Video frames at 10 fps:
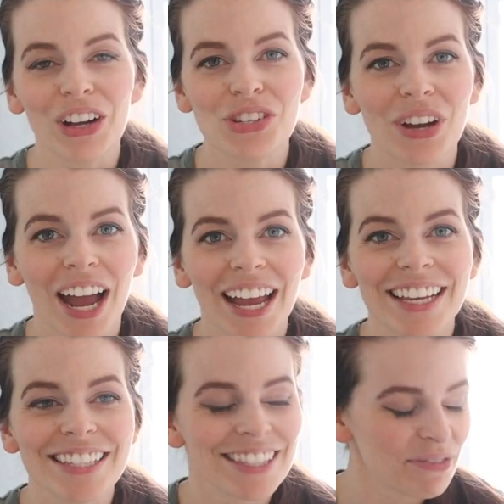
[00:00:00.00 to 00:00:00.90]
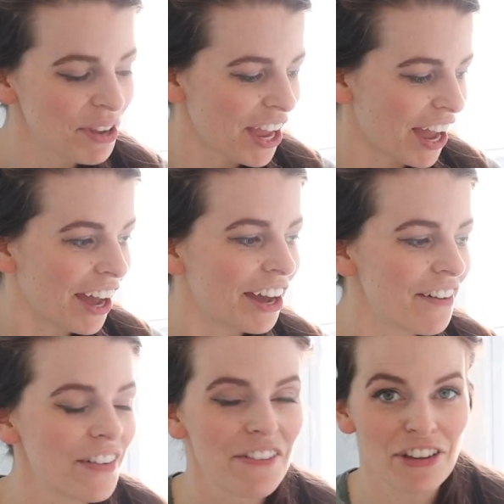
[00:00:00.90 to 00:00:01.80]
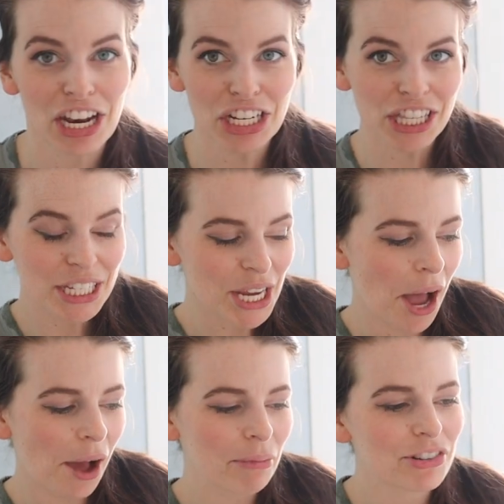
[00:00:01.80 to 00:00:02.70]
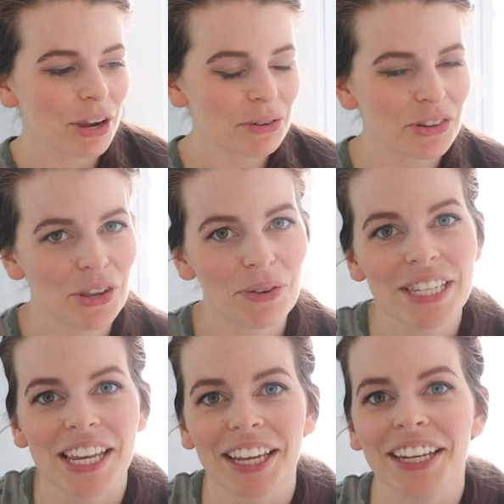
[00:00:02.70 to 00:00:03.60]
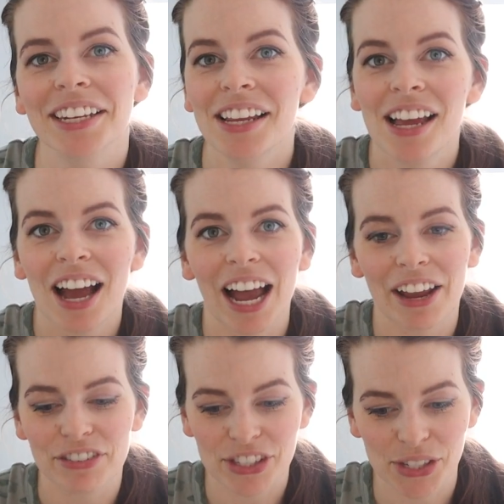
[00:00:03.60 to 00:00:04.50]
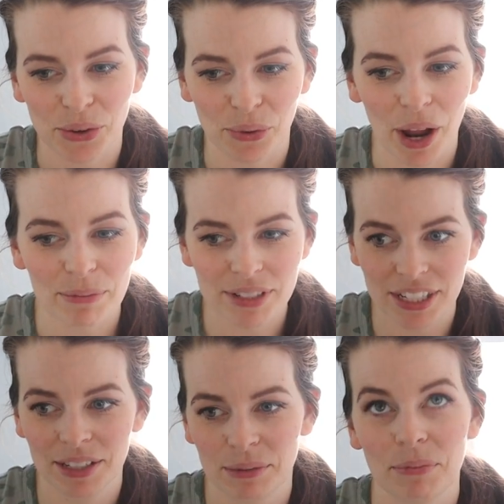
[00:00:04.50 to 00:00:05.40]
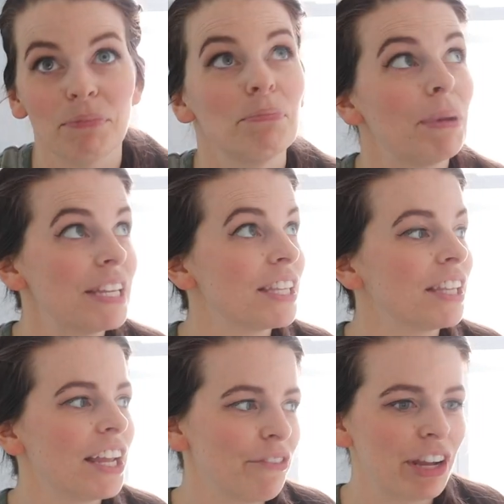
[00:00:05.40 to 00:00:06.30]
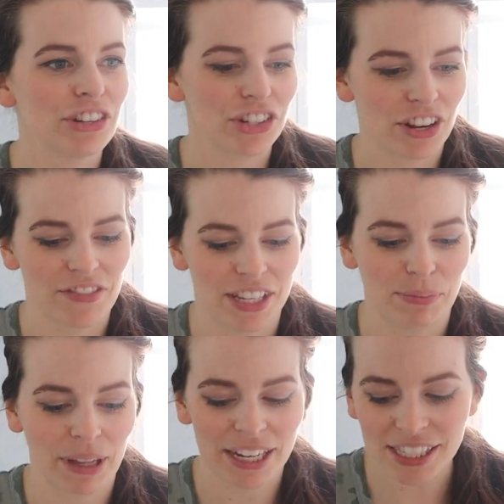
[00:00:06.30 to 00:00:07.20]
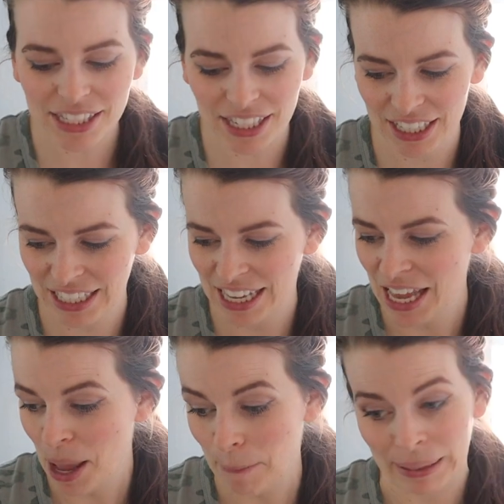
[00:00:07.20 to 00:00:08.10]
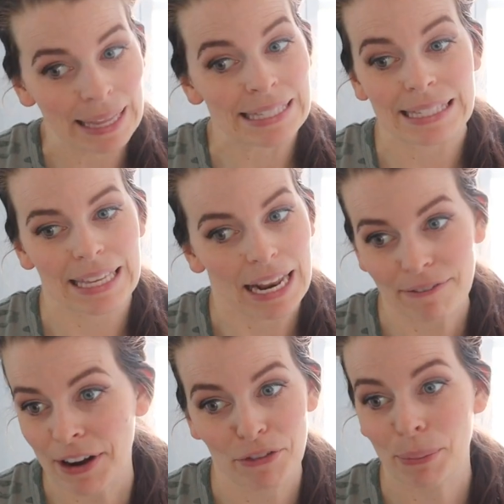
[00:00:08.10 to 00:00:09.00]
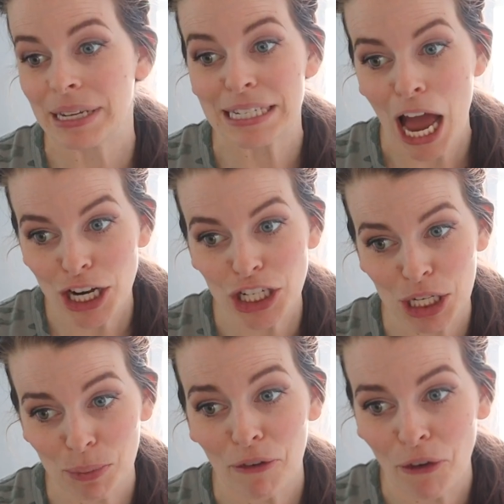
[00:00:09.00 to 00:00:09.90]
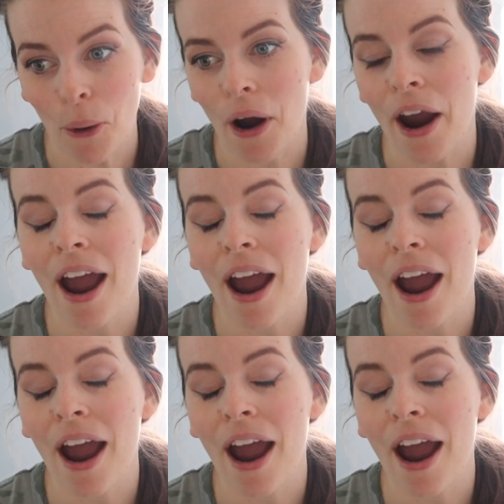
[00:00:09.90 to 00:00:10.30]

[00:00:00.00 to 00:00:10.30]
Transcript: right, you guys, we have finished the tub, which I will show you in a second. I have scrubbed basically every inch of this place, places that have never been touched before.